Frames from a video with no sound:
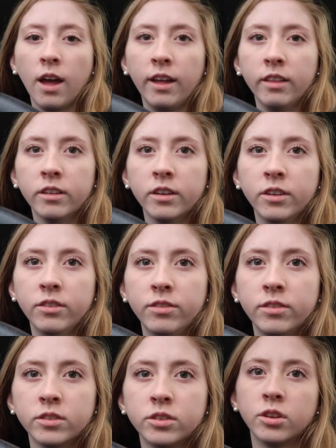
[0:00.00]
I
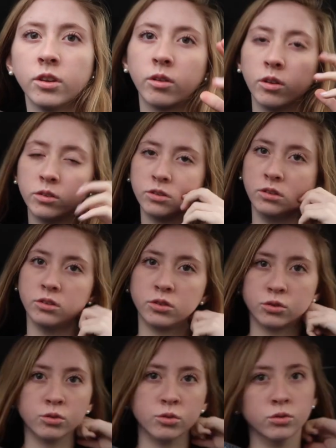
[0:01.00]
live so close to the
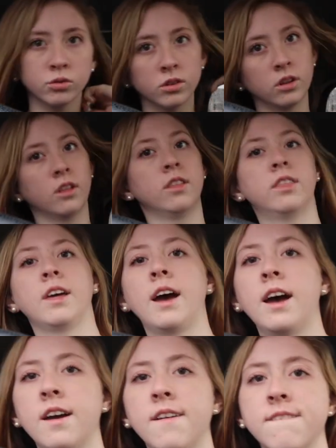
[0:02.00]
school
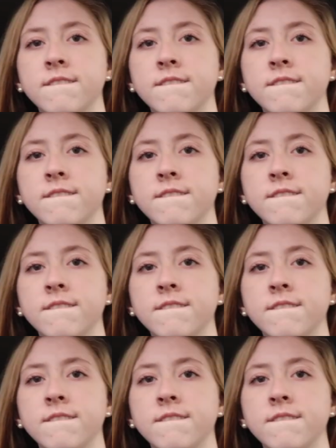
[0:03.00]
that